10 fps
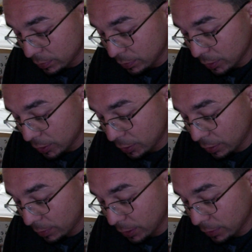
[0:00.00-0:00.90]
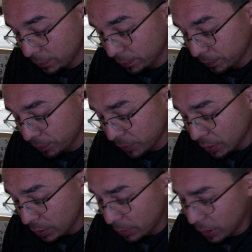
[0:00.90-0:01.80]
You know what I mean?
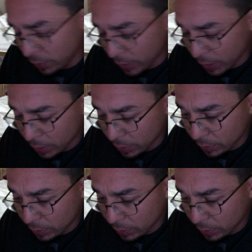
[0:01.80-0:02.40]
But anyway,